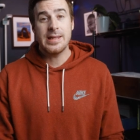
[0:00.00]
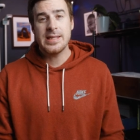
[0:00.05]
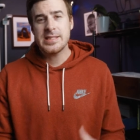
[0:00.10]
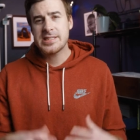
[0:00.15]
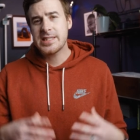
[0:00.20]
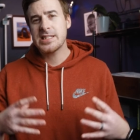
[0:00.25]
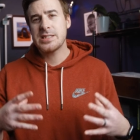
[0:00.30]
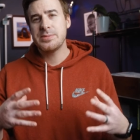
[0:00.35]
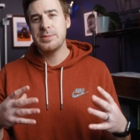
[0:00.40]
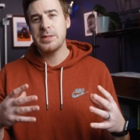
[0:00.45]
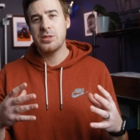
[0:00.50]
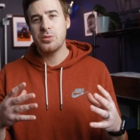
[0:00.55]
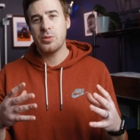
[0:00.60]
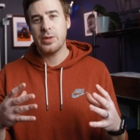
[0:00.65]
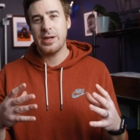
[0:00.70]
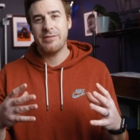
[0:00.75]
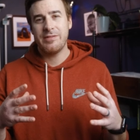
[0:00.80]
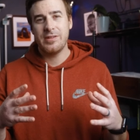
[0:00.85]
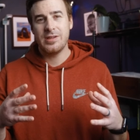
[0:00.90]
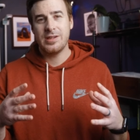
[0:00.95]
And this gets me to
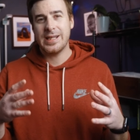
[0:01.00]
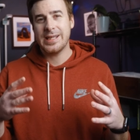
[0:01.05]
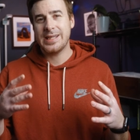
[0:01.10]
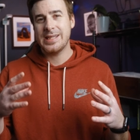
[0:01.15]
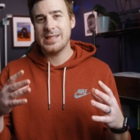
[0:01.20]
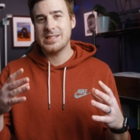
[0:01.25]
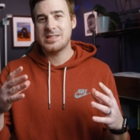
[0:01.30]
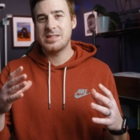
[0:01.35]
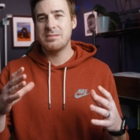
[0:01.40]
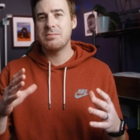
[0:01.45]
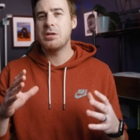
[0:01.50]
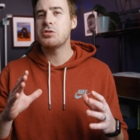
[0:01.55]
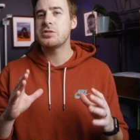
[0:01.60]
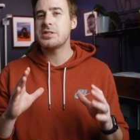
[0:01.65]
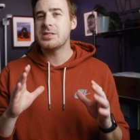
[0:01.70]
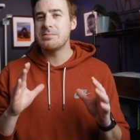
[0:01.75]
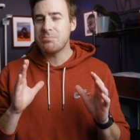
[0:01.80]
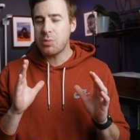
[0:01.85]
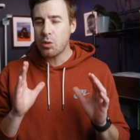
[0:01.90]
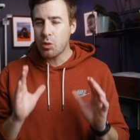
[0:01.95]
what I feel like is the
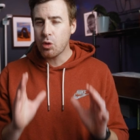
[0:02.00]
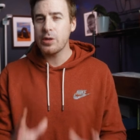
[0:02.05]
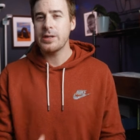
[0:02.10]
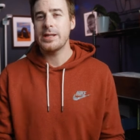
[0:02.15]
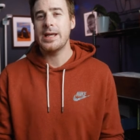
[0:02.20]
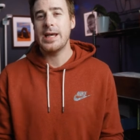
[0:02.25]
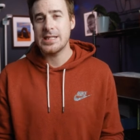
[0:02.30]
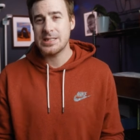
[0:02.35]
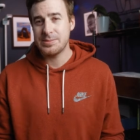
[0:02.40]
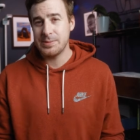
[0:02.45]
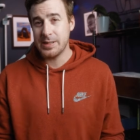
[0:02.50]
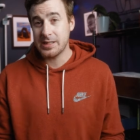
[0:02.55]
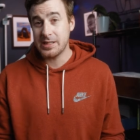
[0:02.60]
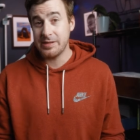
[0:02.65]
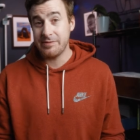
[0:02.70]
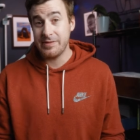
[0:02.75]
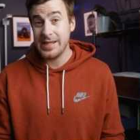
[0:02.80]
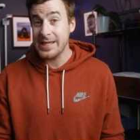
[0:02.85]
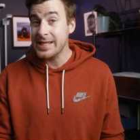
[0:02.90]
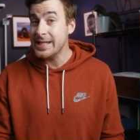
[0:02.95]
most important aspect
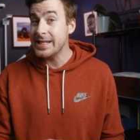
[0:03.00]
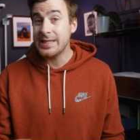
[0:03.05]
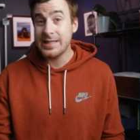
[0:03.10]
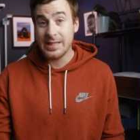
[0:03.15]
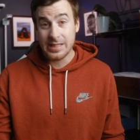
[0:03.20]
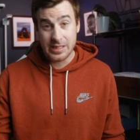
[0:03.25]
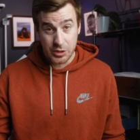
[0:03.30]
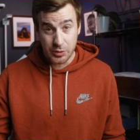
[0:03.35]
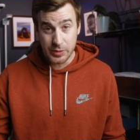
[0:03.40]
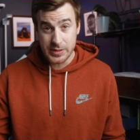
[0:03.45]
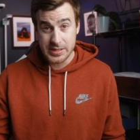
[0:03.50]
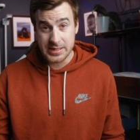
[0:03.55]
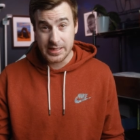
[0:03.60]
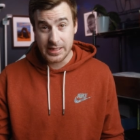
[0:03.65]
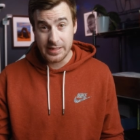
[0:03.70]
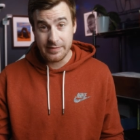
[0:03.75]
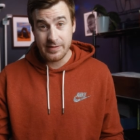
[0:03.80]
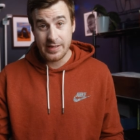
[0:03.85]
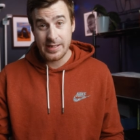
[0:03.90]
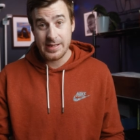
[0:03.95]
of any kit you
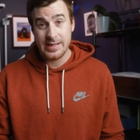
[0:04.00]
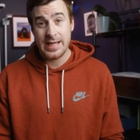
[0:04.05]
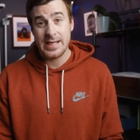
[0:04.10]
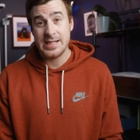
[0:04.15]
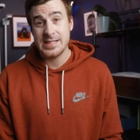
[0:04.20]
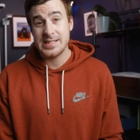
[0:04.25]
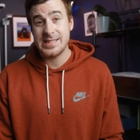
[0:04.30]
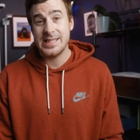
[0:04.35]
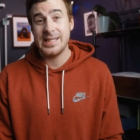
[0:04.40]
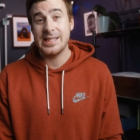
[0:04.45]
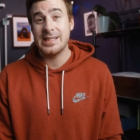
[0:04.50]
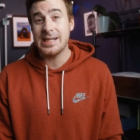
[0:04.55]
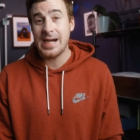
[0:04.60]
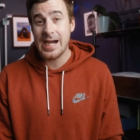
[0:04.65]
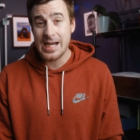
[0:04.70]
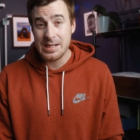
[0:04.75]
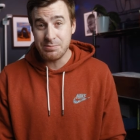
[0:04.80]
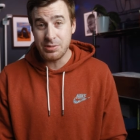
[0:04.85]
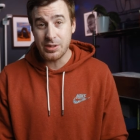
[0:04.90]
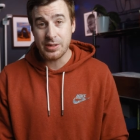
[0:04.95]
receive, and that is the
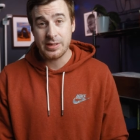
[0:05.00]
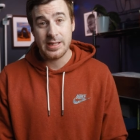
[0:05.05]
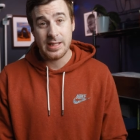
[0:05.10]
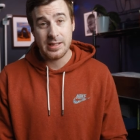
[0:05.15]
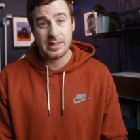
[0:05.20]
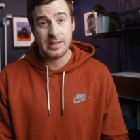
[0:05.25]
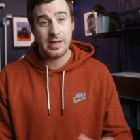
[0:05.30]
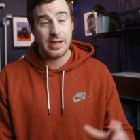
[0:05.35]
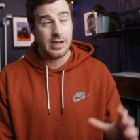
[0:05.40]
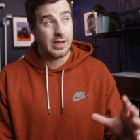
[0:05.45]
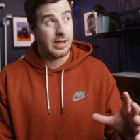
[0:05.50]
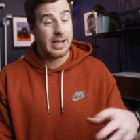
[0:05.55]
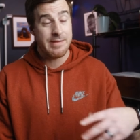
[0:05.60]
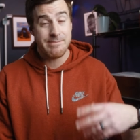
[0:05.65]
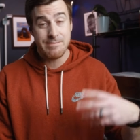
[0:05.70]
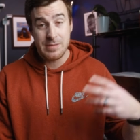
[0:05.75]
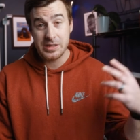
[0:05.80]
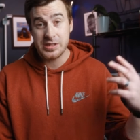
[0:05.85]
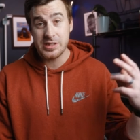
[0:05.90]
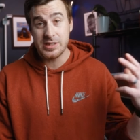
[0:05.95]
guidebook that uh, I
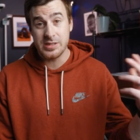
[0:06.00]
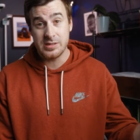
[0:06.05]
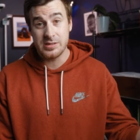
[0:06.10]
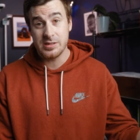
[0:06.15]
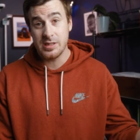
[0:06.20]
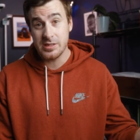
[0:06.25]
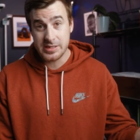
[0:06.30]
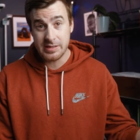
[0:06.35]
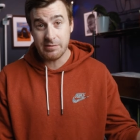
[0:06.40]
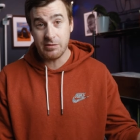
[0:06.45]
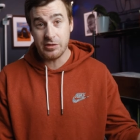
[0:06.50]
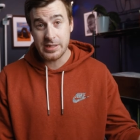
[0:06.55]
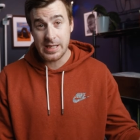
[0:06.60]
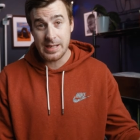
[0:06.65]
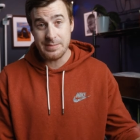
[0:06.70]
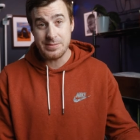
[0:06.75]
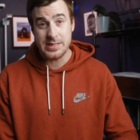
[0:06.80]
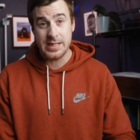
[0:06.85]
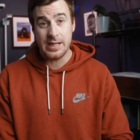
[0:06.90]
mentioned several times